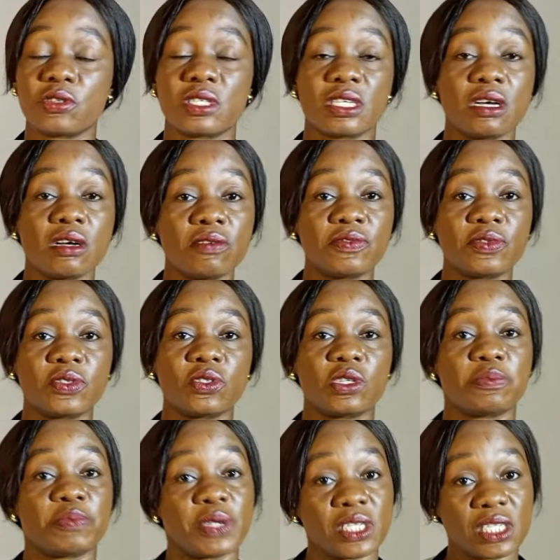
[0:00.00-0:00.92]
yourself to
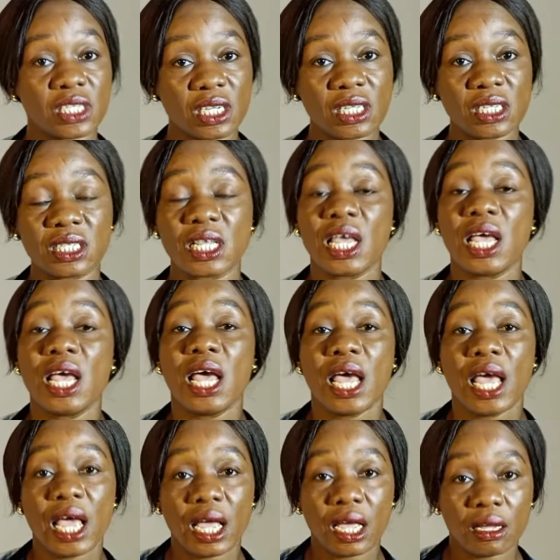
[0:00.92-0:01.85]
the patient,
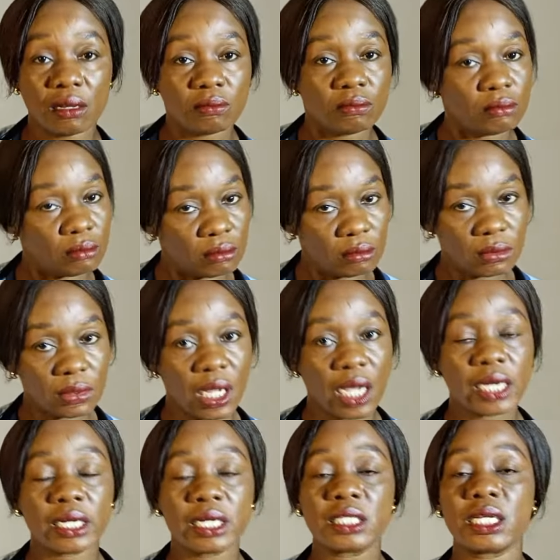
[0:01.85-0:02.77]

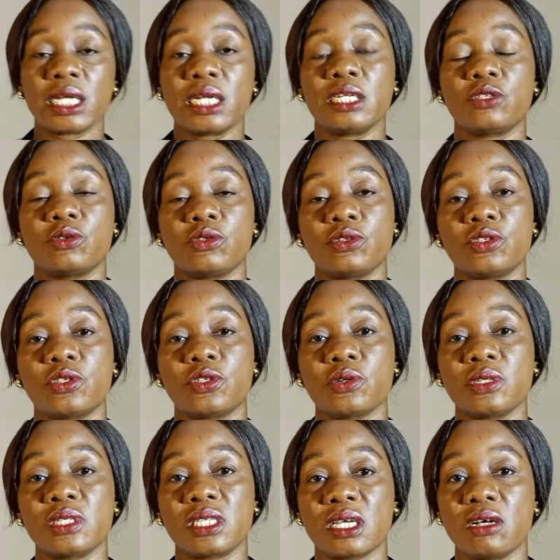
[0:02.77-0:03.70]
greet and introduce
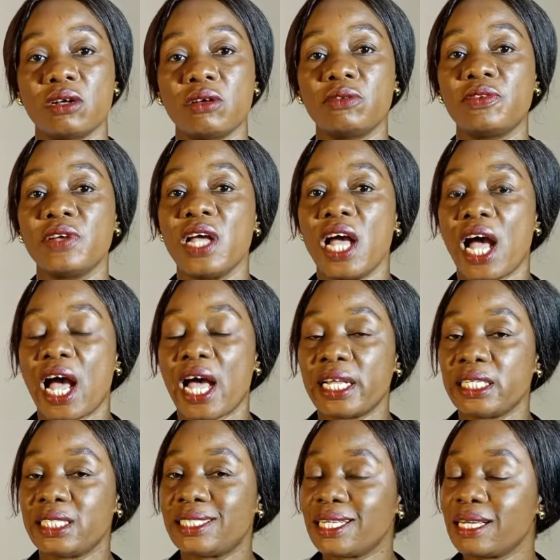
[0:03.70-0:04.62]
yourself,
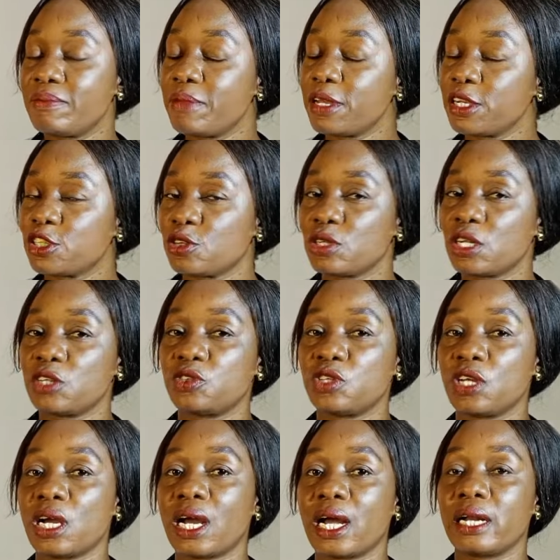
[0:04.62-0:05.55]
and then make sure that
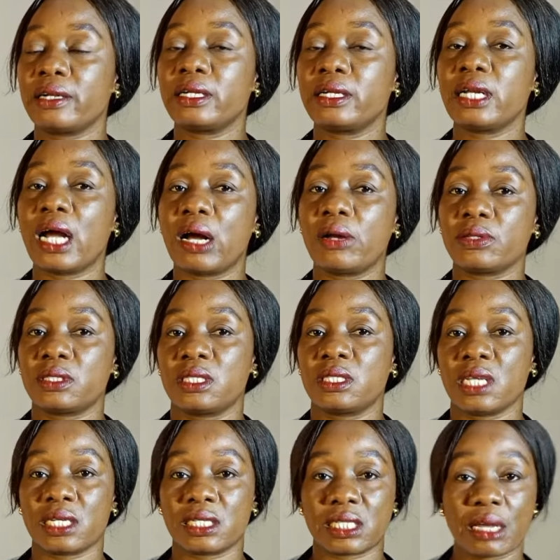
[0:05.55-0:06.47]
you are carrying out
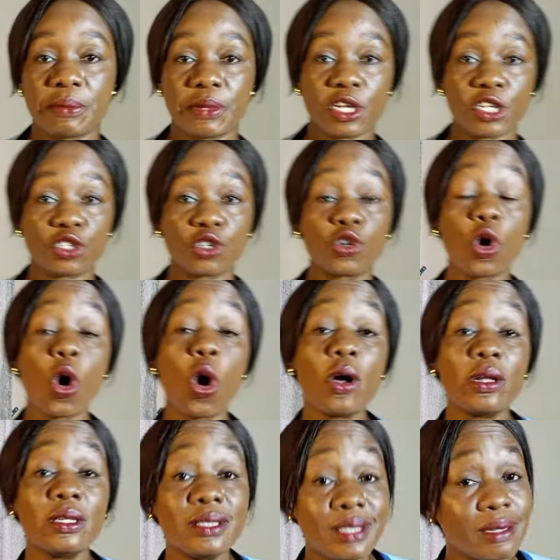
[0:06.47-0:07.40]
the examination
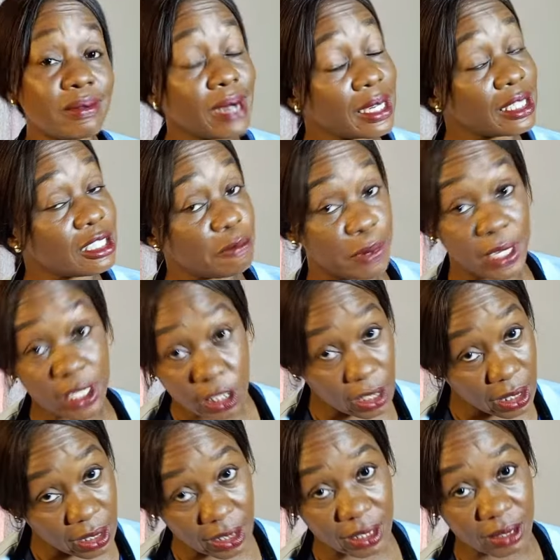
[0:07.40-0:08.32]
on the right
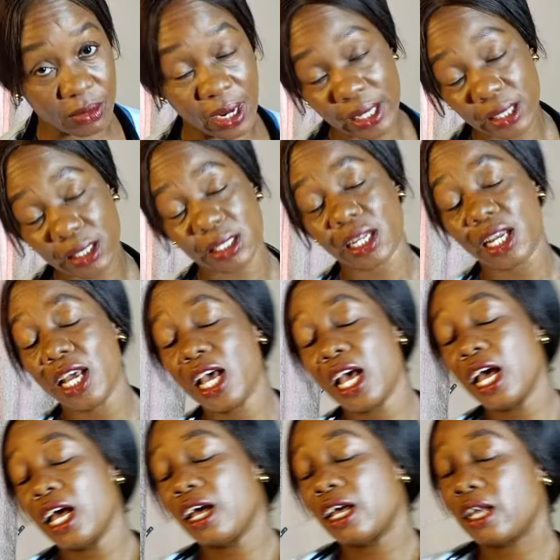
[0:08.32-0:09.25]
patient, right?
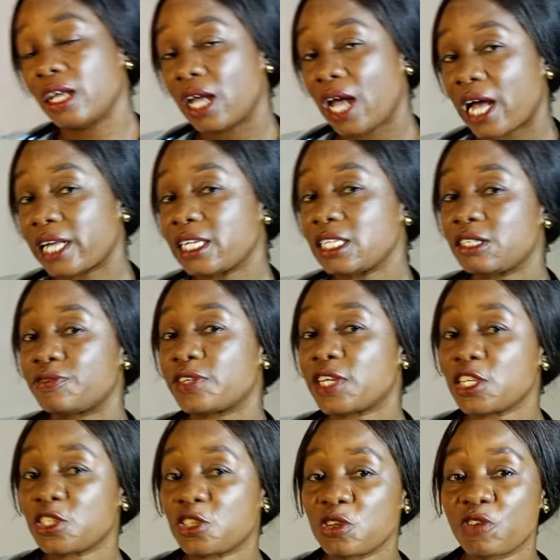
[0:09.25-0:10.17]

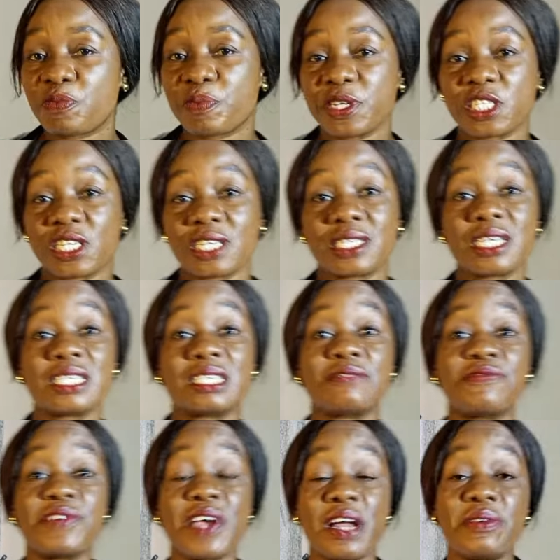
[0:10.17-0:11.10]
Identification of patient
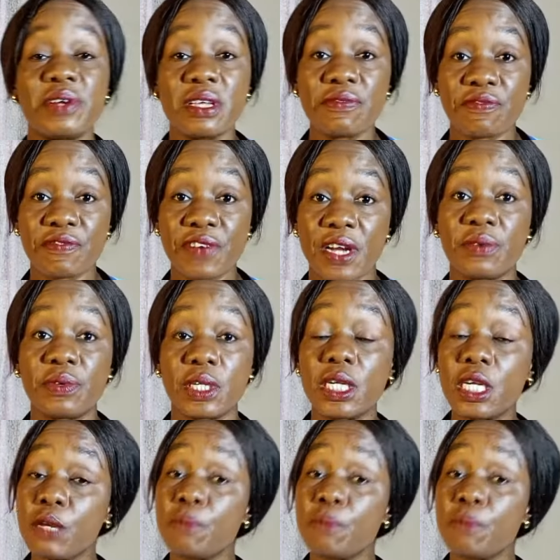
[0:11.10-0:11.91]
is very, very